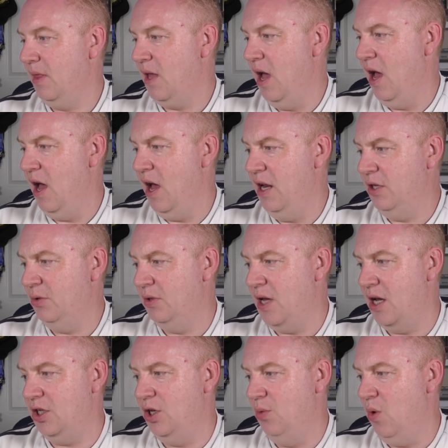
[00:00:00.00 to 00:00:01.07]
and this was
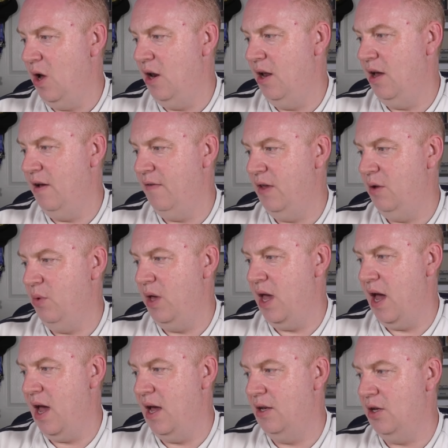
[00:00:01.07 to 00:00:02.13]
actually one that I think we
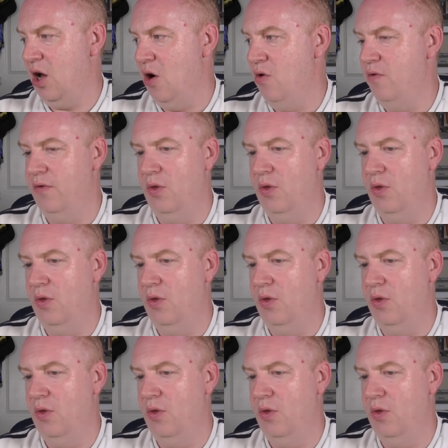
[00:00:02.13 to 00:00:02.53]
had over the